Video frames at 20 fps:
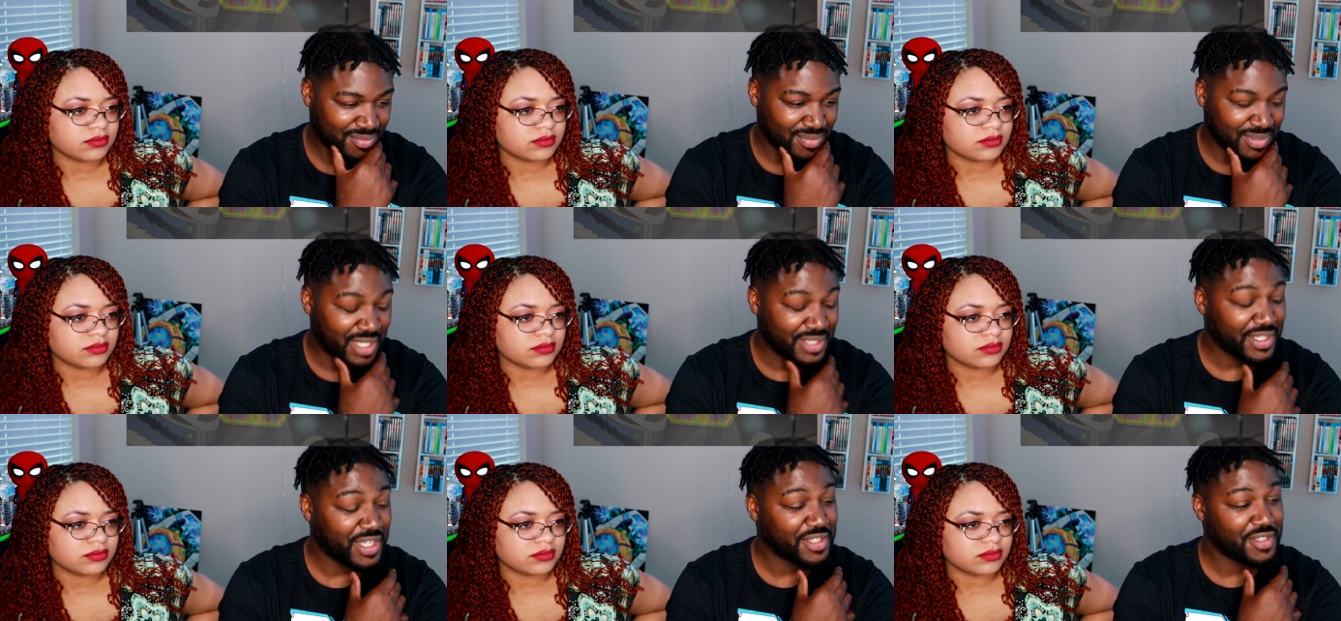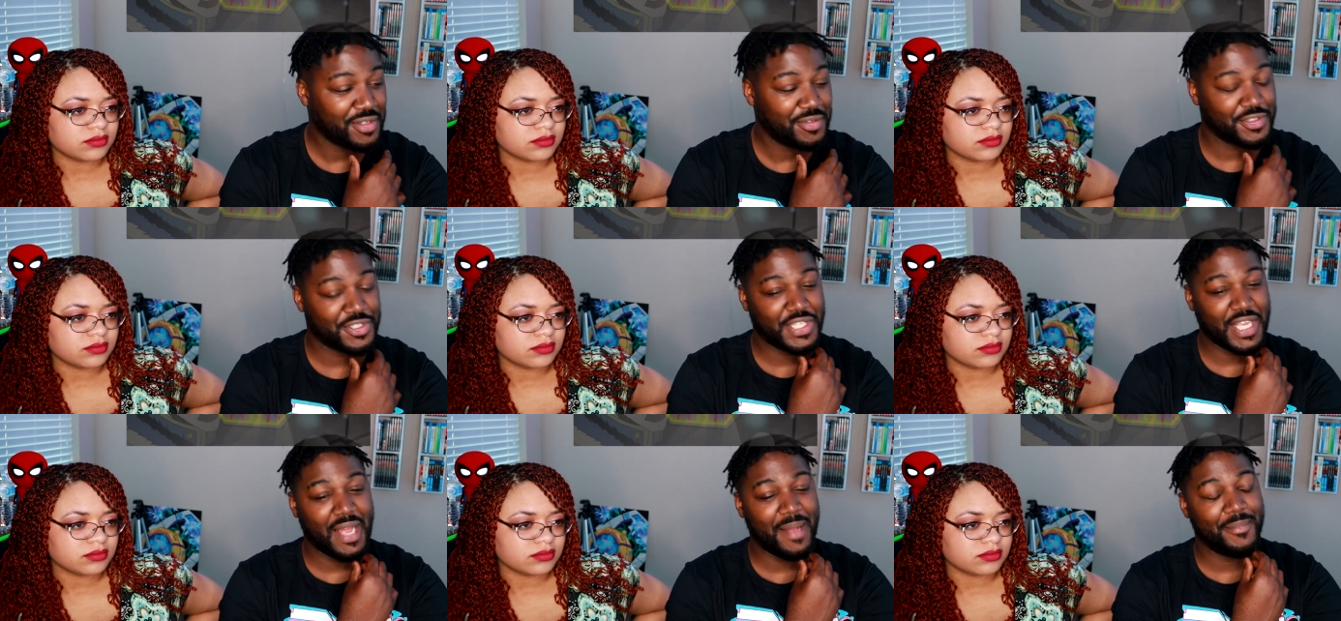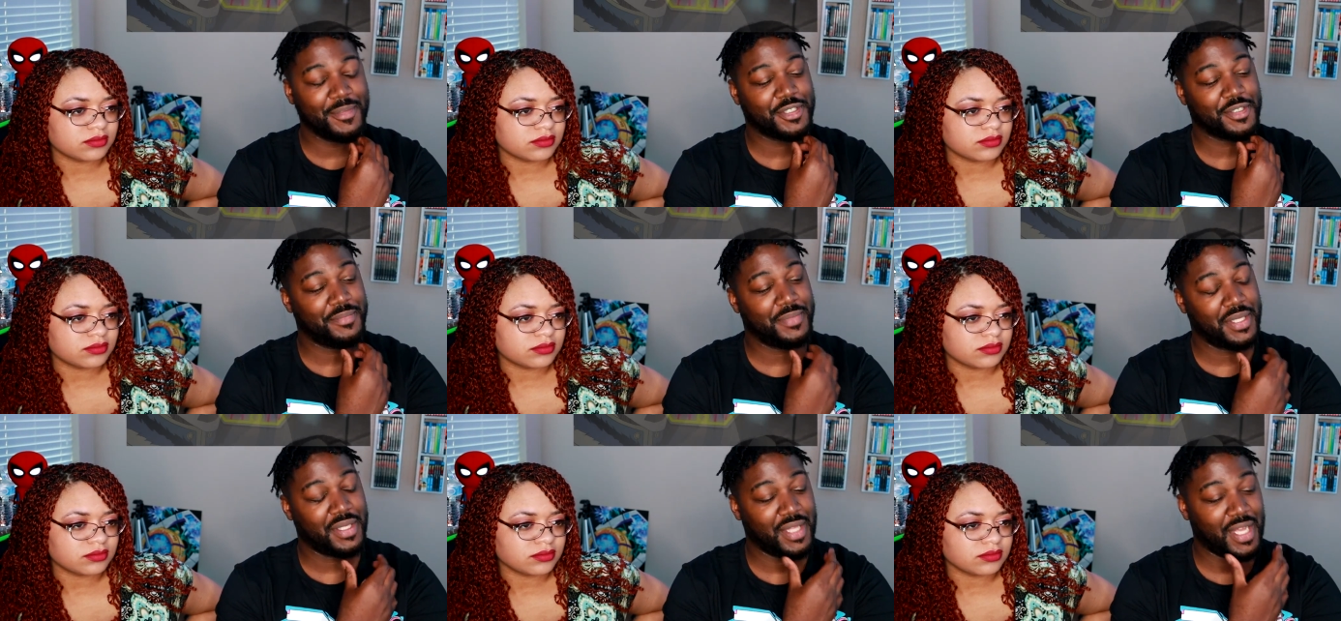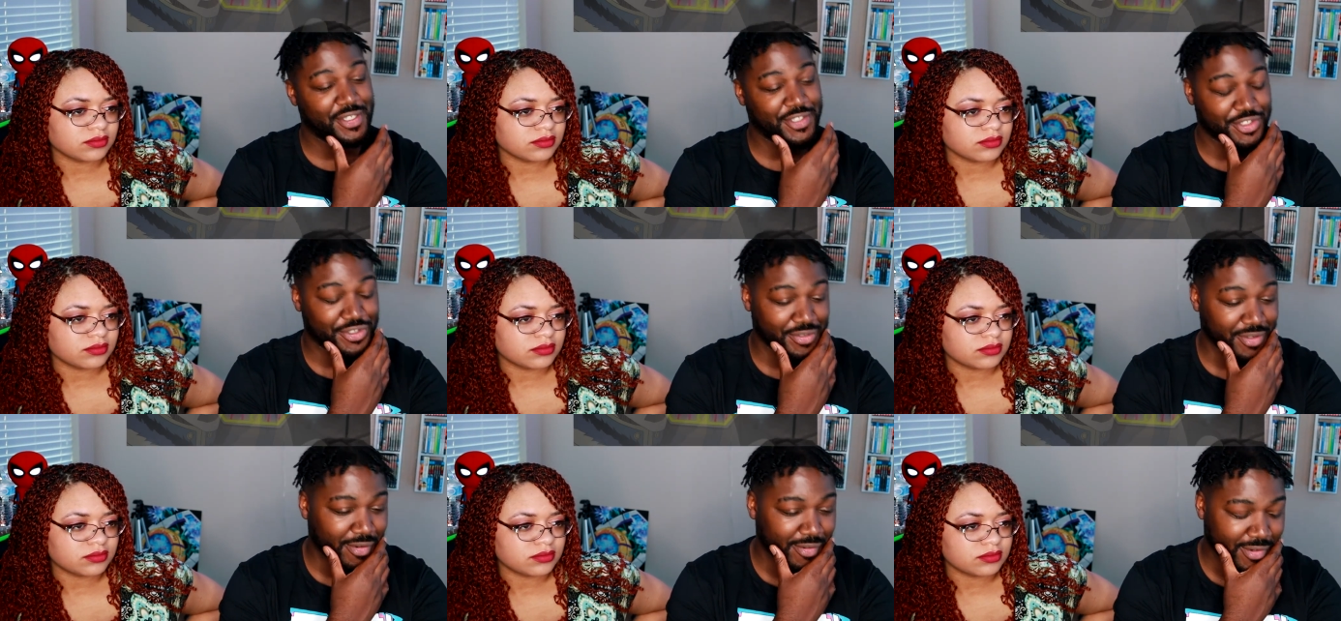Speaker 1: I thought those diamonds would be a lot
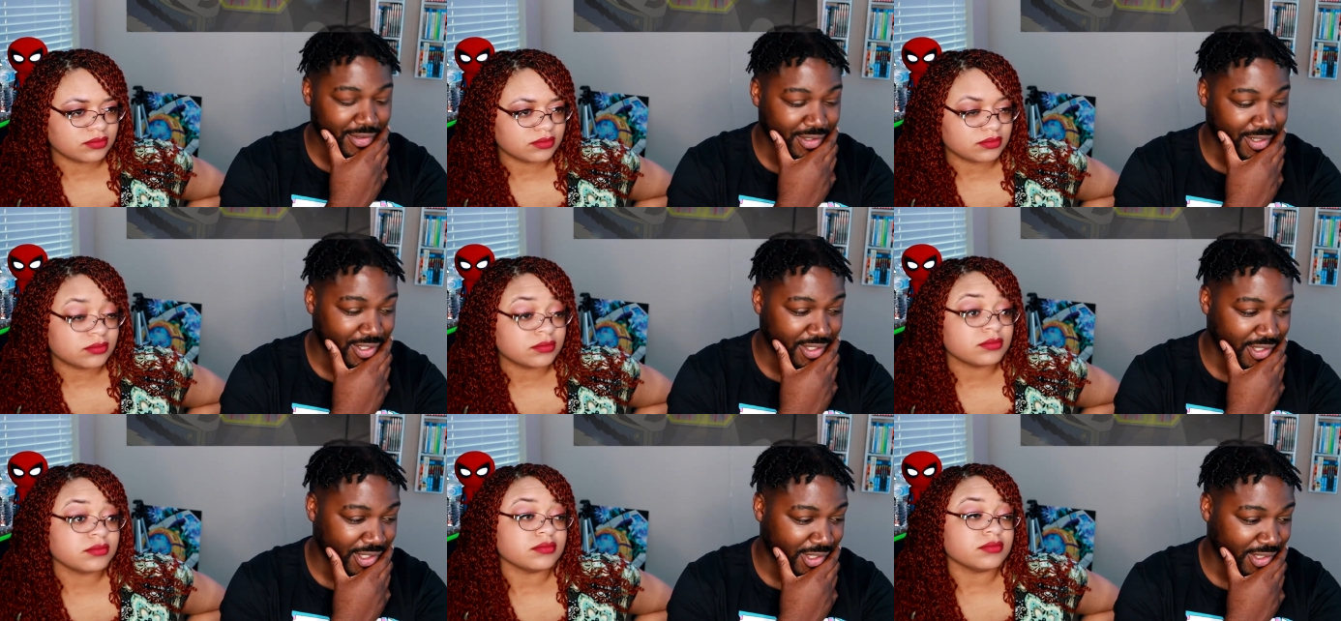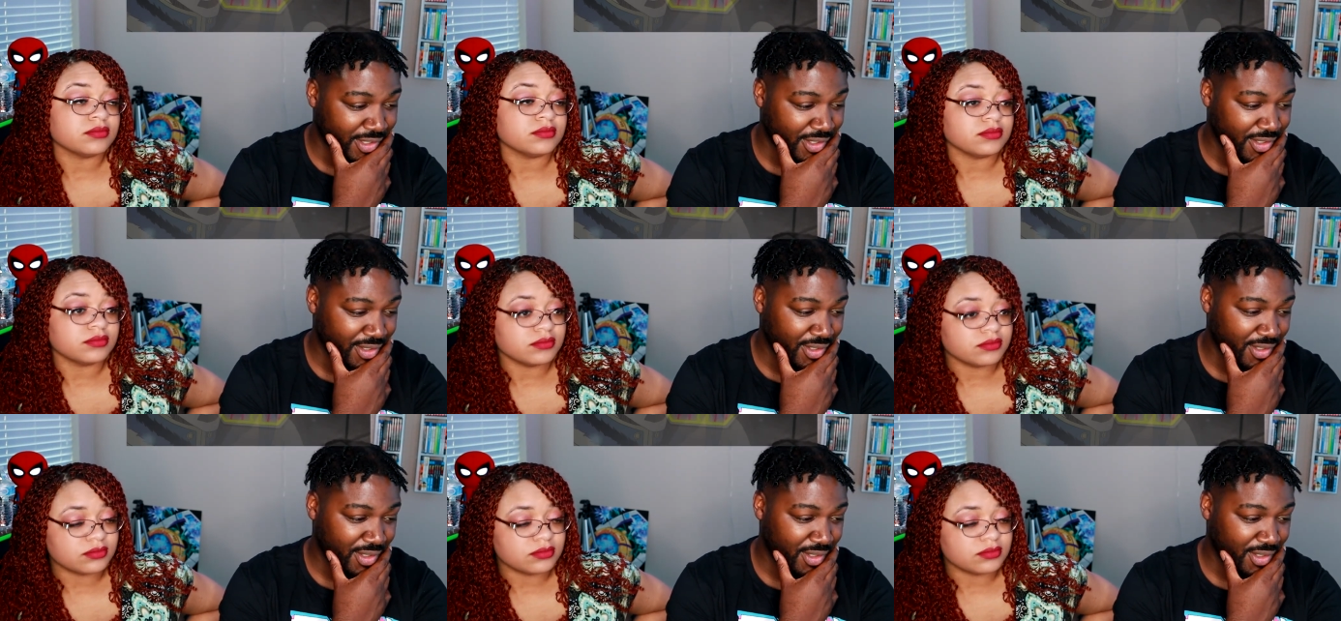stronger than that.